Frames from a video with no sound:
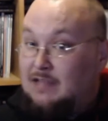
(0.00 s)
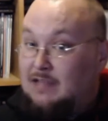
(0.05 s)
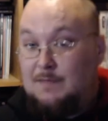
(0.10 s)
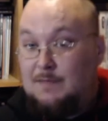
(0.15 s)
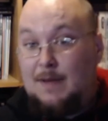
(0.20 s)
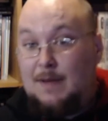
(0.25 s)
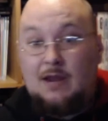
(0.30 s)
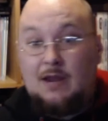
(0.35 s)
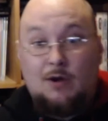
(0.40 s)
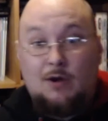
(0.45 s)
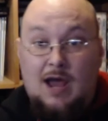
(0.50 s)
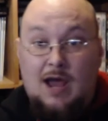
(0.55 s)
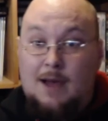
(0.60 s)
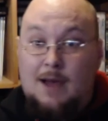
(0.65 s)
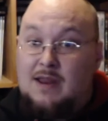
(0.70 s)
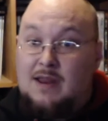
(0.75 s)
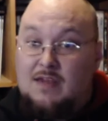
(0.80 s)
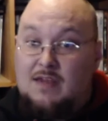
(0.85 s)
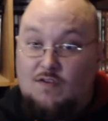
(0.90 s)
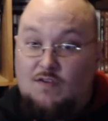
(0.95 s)
And depending on
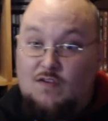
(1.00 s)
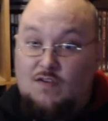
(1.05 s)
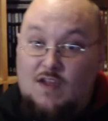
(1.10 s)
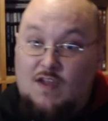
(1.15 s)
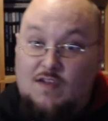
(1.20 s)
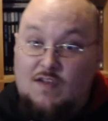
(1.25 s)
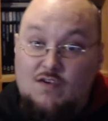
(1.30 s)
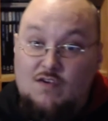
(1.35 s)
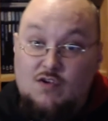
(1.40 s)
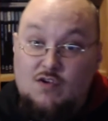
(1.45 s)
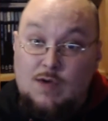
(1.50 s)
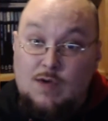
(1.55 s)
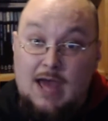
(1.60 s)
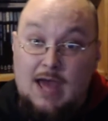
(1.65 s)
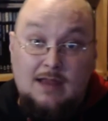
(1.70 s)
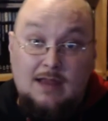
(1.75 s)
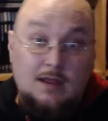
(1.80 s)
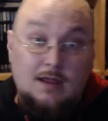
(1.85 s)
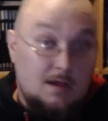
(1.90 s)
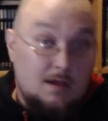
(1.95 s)
how many successes you
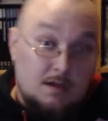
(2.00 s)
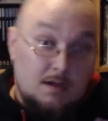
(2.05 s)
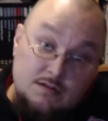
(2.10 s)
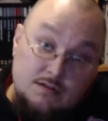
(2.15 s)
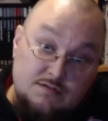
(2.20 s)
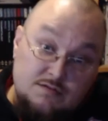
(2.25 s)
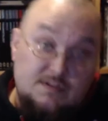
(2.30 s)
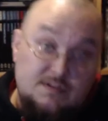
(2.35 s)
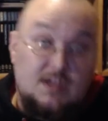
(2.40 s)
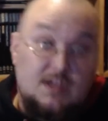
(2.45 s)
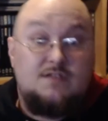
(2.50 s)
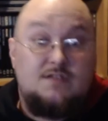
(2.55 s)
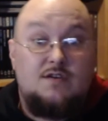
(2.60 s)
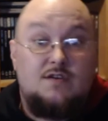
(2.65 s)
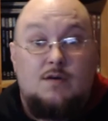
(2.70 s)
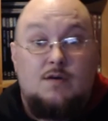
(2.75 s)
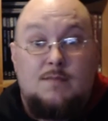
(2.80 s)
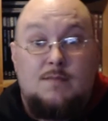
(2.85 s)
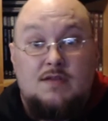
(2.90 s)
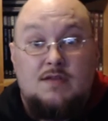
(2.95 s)
get
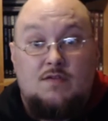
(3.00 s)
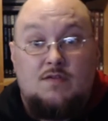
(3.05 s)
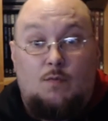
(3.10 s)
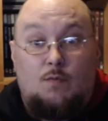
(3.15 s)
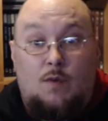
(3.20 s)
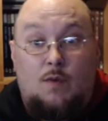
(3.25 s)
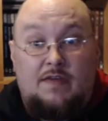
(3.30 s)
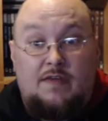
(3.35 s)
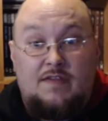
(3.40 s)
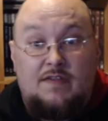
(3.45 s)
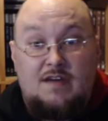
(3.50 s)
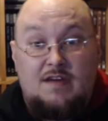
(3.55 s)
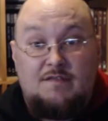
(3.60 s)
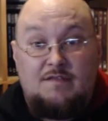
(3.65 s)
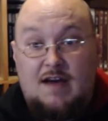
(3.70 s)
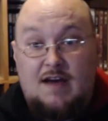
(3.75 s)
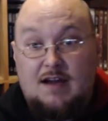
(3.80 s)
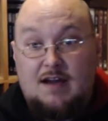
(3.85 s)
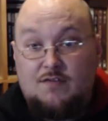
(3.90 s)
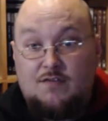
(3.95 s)
determines whether the
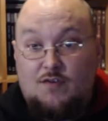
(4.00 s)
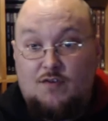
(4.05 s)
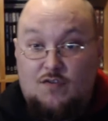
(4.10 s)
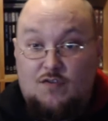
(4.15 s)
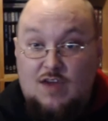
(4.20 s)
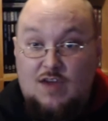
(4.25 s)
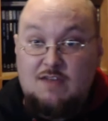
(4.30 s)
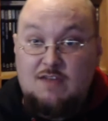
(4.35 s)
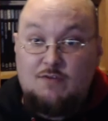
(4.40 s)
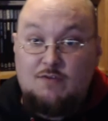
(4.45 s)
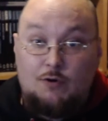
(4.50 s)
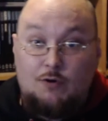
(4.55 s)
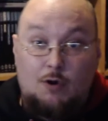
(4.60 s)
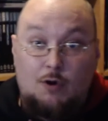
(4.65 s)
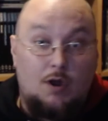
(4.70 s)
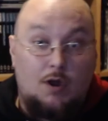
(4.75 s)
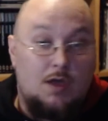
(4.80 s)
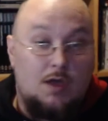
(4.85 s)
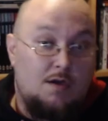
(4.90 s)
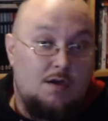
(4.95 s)
effect succeeds or
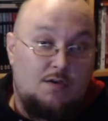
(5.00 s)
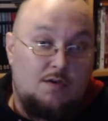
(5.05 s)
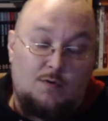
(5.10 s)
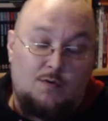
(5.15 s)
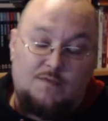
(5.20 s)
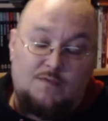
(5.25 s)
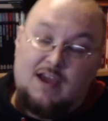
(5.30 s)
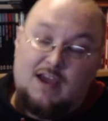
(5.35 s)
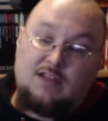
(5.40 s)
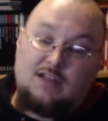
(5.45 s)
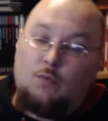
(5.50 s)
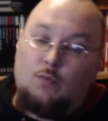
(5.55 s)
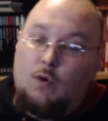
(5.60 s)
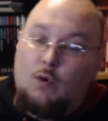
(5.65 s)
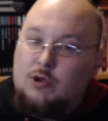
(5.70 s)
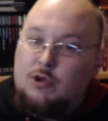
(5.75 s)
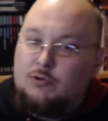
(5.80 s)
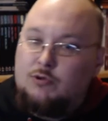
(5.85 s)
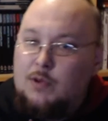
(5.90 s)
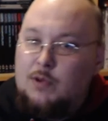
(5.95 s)
not. So in effect,
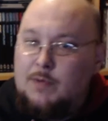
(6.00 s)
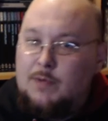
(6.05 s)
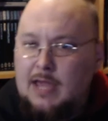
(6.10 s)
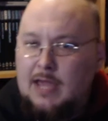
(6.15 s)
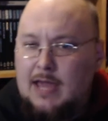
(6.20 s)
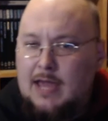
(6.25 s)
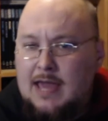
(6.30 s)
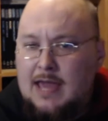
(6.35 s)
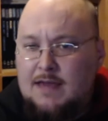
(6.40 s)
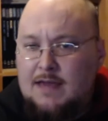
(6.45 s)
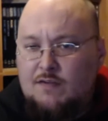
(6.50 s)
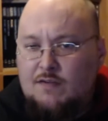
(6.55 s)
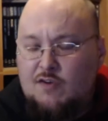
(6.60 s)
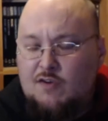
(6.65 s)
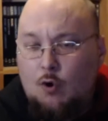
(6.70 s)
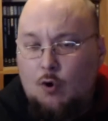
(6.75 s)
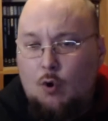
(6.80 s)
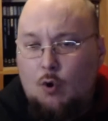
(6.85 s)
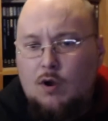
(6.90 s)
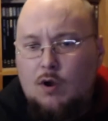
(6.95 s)
what you're doing is
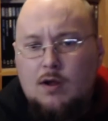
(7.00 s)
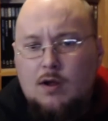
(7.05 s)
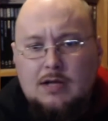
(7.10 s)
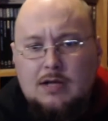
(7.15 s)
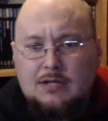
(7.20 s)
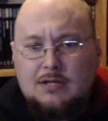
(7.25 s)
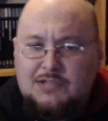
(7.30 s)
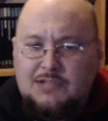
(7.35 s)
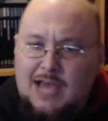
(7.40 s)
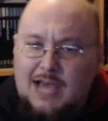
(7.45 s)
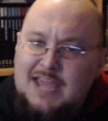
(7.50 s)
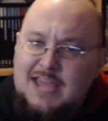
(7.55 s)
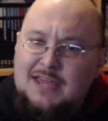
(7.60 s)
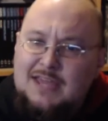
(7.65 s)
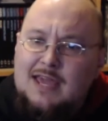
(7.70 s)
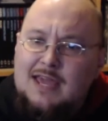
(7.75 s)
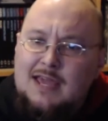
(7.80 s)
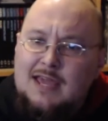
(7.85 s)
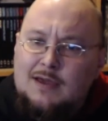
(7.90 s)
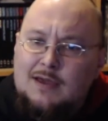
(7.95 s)
you're
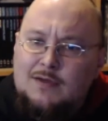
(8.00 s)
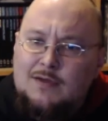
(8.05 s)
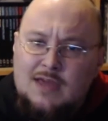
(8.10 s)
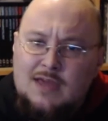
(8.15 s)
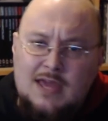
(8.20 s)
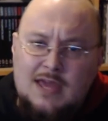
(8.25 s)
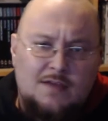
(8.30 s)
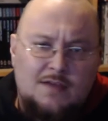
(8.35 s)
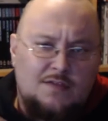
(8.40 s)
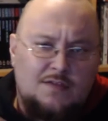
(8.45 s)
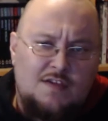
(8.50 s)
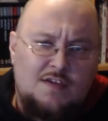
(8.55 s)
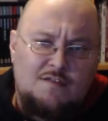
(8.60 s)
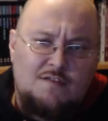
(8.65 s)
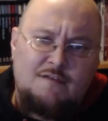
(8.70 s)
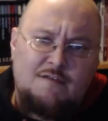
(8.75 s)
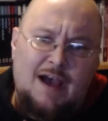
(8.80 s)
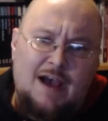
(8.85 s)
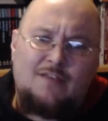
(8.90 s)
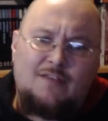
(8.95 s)
taking
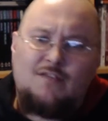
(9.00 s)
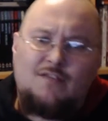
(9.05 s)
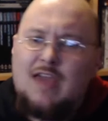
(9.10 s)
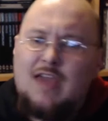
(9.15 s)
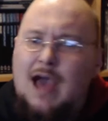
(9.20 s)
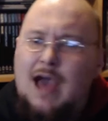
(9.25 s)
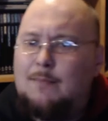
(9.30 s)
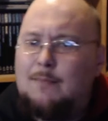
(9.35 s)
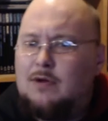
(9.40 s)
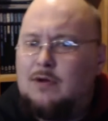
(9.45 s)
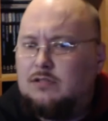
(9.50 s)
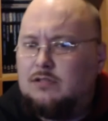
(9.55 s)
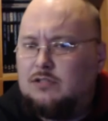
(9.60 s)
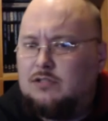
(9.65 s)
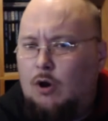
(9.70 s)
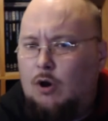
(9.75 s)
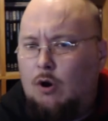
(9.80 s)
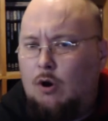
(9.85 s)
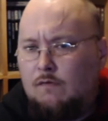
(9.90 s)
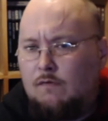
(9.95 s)
this vast
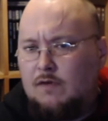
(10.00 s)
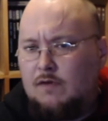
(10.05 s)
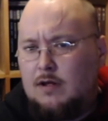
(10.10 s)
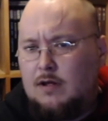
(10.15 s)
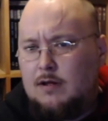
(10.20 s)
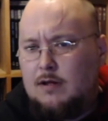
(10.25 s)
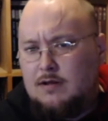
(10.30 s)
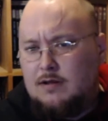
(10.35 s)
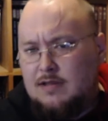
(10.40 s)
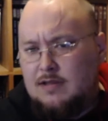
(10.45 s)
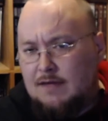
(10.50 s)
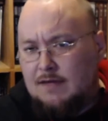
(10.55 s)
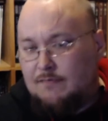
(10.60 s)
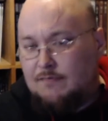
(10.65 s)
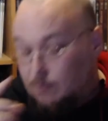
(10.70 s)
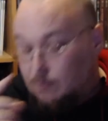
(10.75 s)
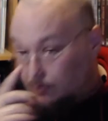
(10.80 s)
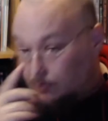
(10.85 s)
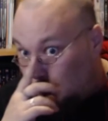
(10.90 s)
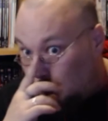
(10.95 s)
gamut of
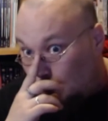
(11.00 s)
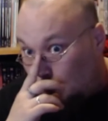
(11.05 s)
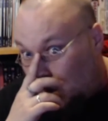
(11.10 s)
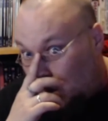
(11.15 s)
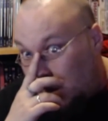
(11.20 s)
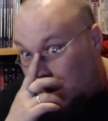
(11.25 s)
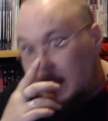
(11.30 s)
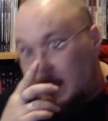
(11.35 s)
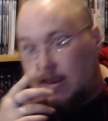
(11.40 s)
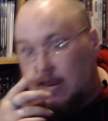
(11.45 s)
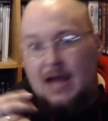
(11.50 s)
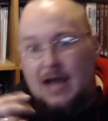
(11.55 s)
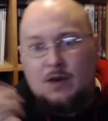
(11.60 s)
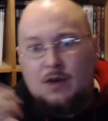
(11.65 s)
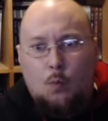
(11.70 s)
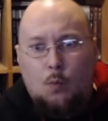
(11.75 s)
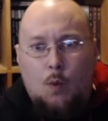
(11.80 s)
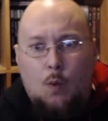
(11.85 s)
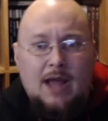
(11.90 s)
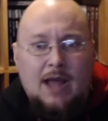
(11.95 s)
different weird
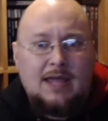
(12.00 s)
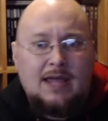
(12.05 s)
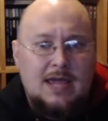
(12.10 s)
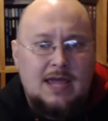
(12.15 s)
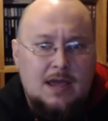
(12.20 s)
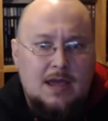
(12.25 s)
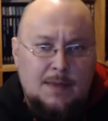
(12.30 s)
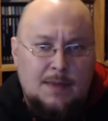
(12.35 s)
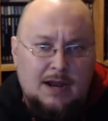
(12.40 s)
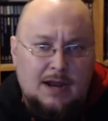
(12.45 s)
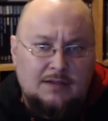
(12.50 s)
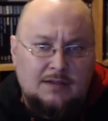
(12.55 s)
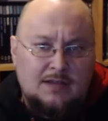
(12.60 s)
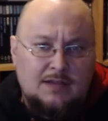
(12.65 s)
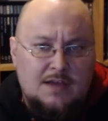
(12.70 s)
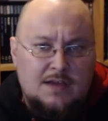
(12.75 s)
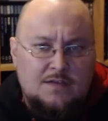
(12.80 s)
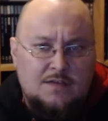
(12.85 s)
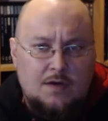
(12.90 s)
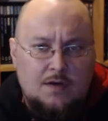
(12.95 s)
and wacky
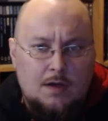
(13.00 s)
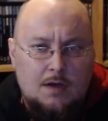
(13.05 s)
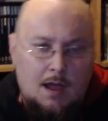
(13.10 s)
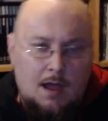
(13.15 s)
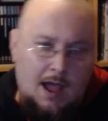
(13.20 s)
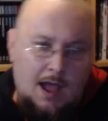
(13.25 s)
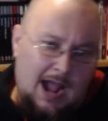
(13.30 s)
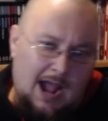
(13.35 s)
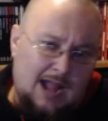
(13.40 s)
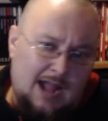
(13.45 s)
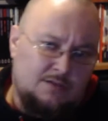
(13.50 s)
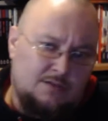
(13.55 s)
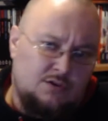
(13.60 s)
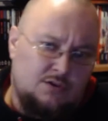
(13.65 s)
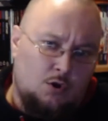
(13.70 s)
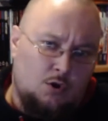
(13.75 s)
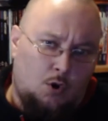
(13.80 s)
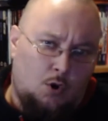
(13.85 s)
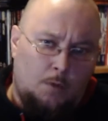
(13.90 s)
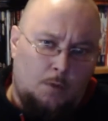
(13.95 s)
abilities,
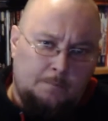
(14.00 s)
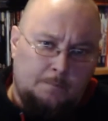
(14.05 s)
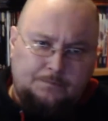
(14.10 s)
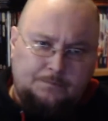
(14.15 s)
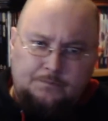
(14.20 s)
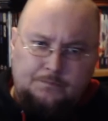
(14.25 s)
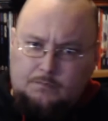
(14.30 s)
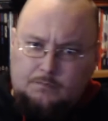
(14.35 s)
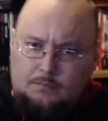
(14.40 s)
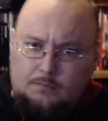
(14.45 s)
and you're